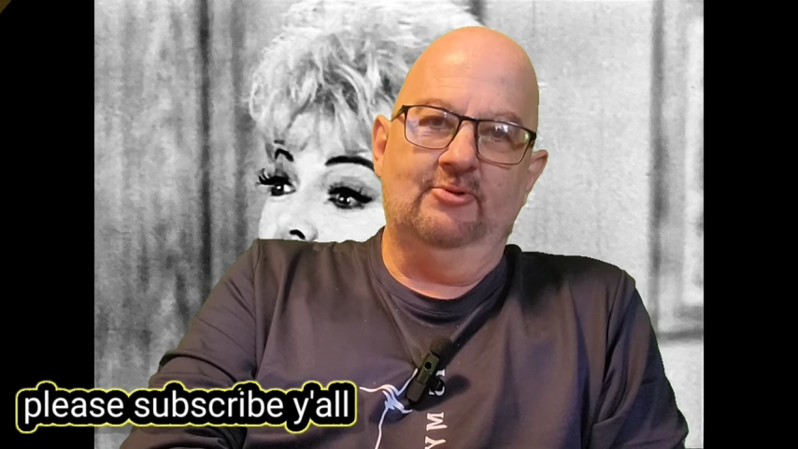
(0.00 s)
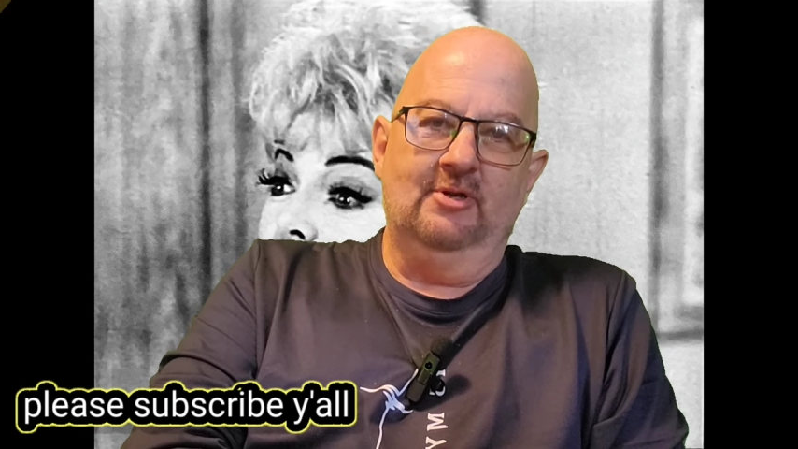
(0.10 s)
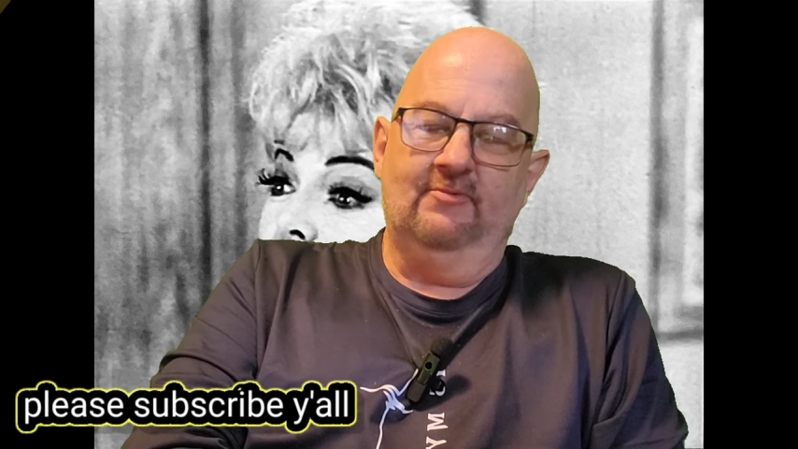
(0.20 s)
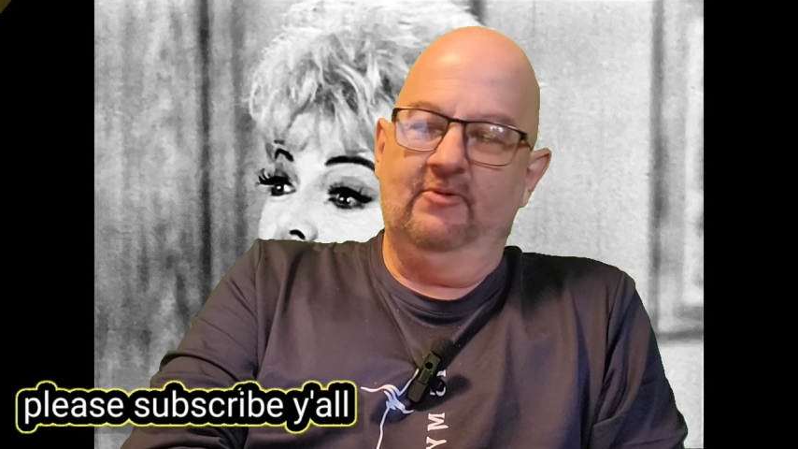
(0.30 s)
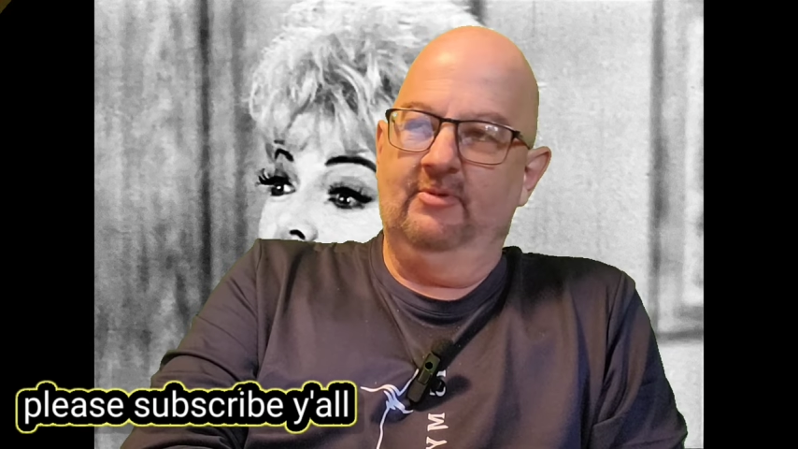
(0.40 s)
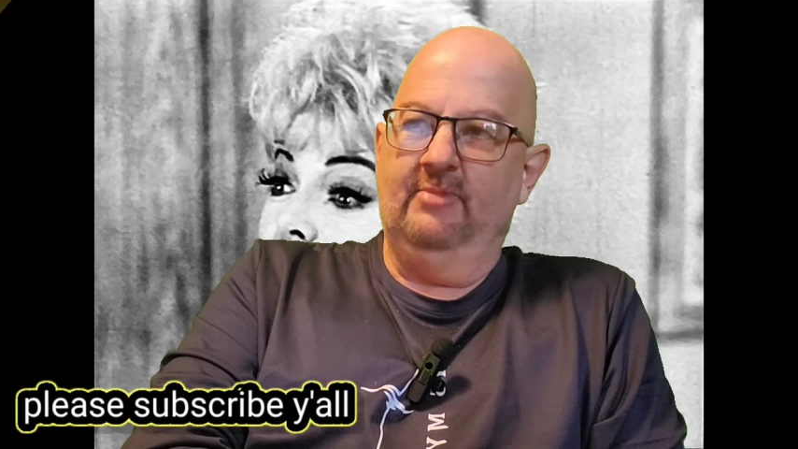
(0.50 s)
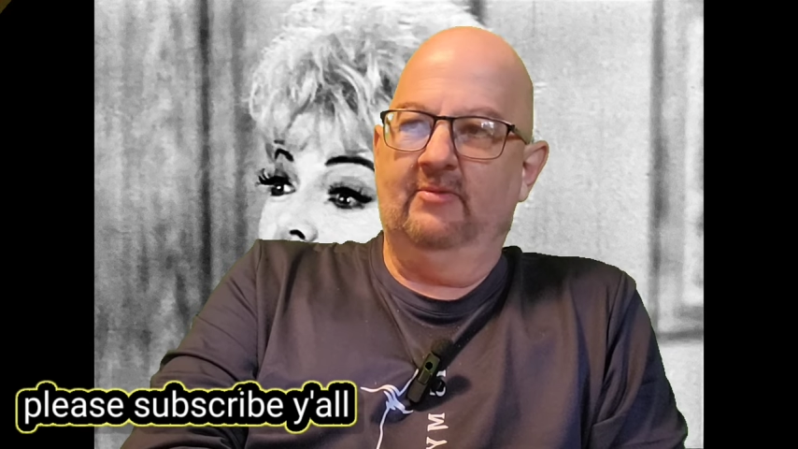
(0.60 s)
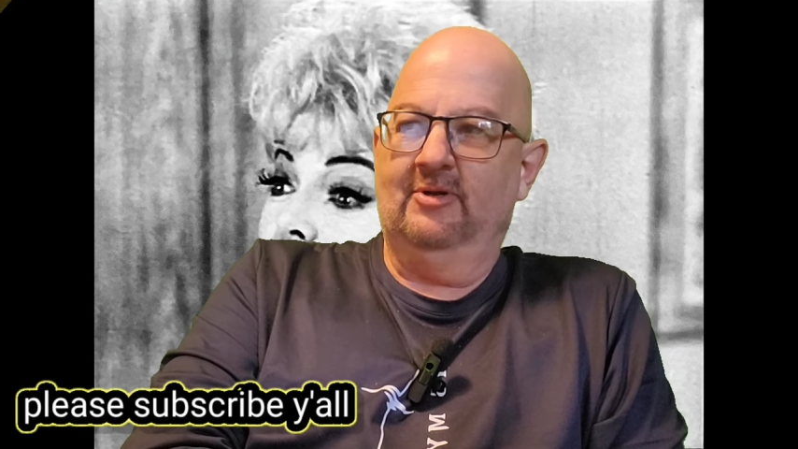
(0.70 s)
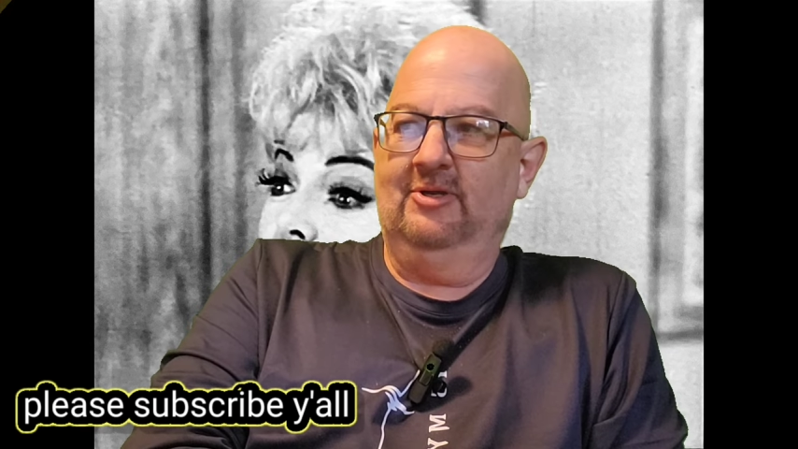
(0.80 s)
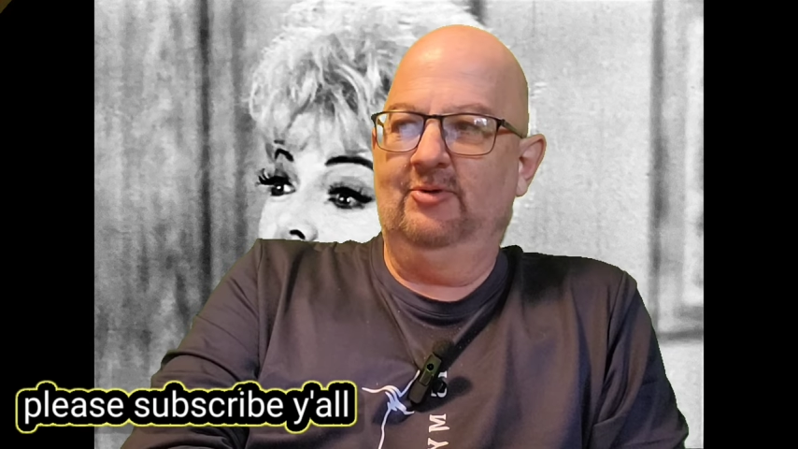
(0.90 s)
other than from the
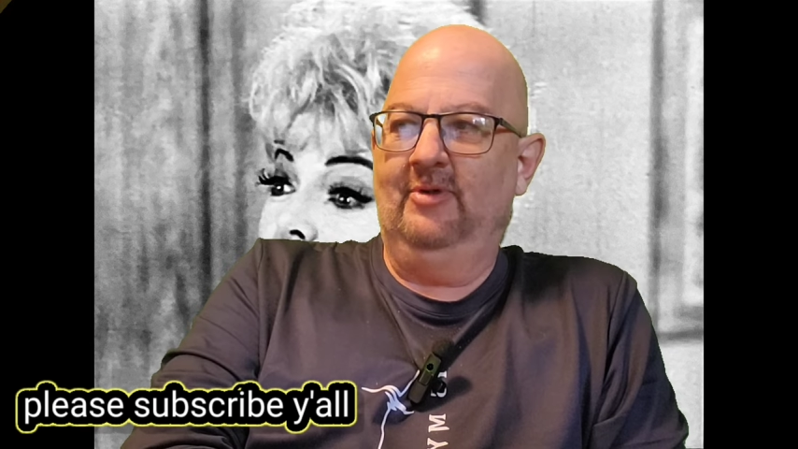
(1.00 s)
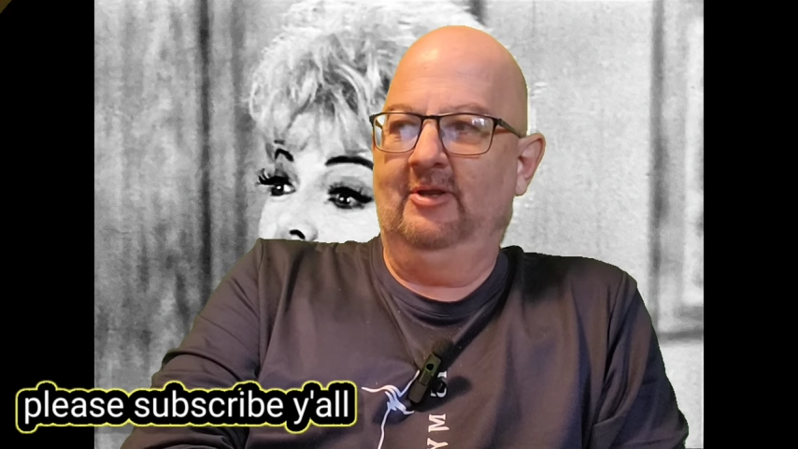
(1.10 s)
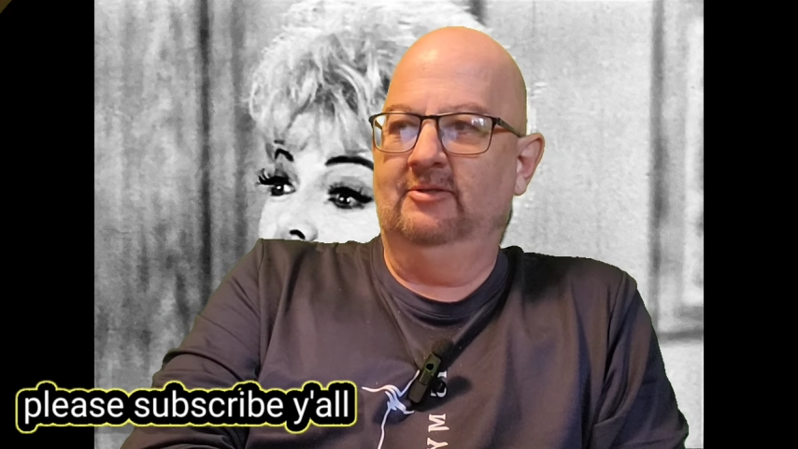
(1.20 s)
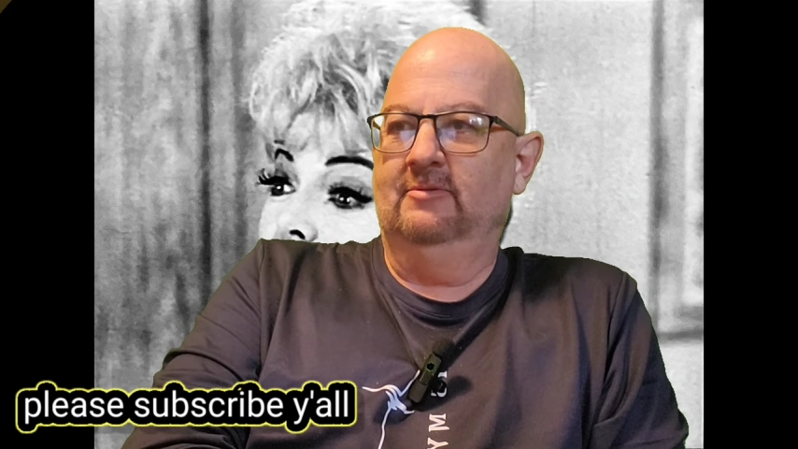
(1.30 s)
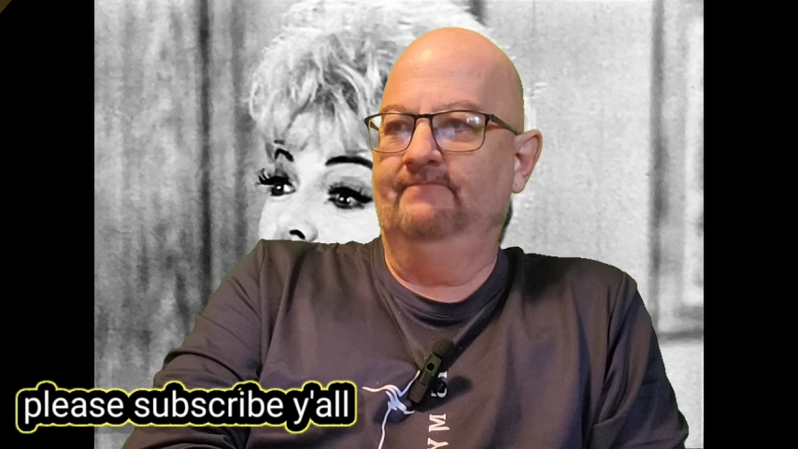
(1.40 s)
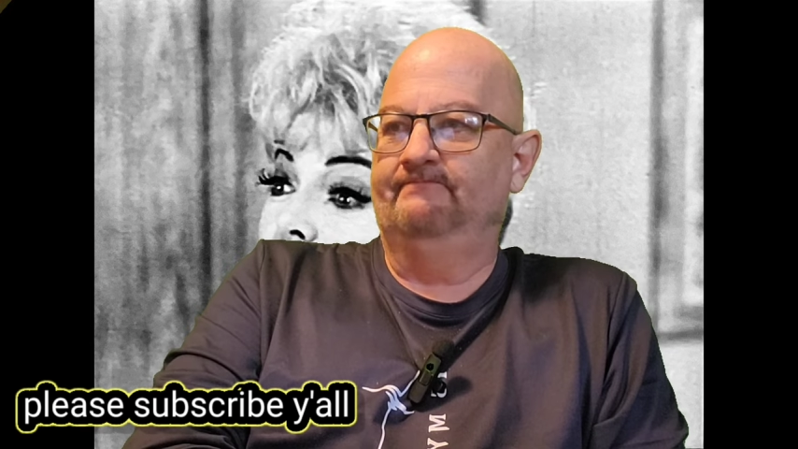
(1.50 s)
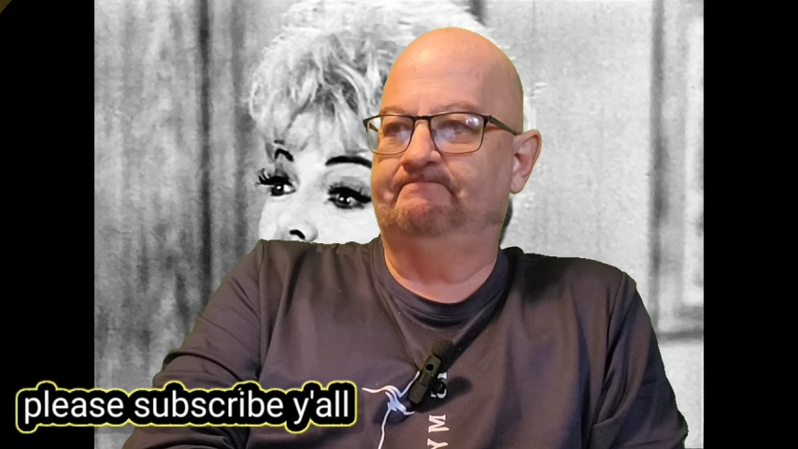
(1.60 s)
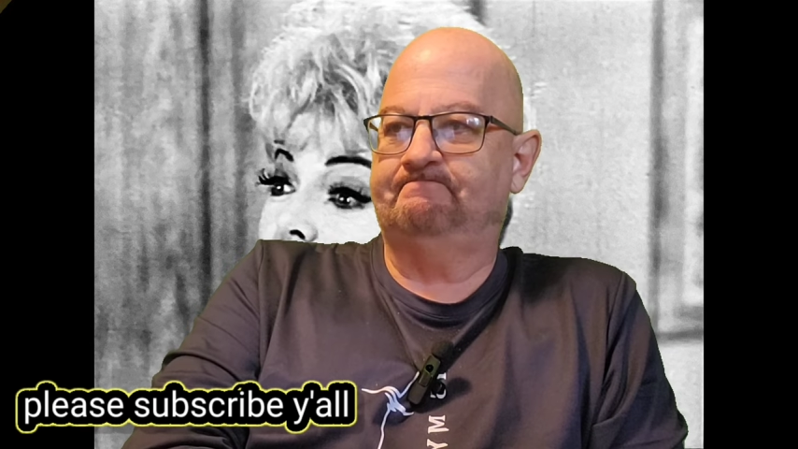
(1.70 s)
Beverly Hillbillies.